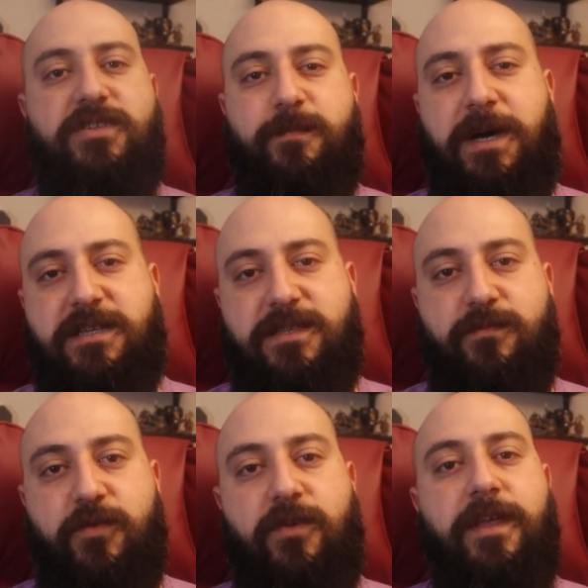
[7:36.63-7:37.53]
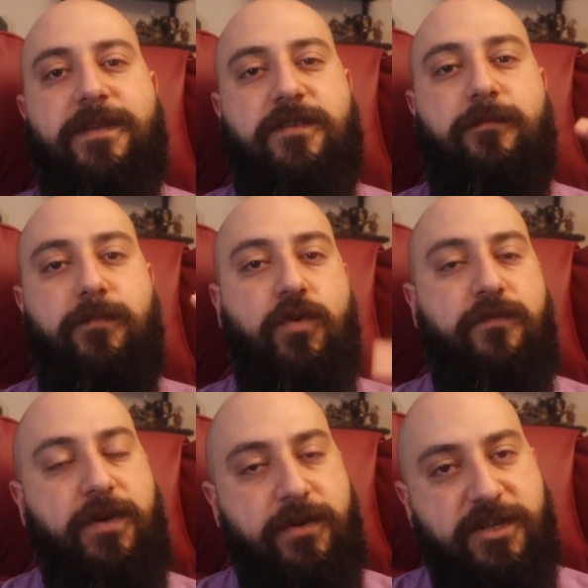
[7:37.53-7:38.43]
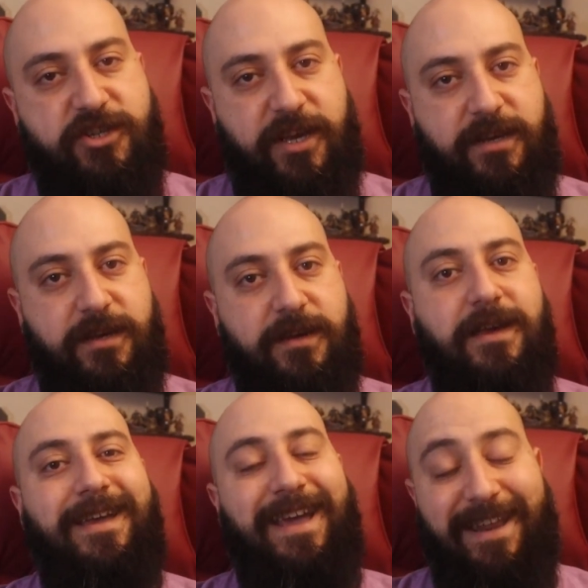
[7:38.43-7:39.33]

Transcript: as possible to move your agenda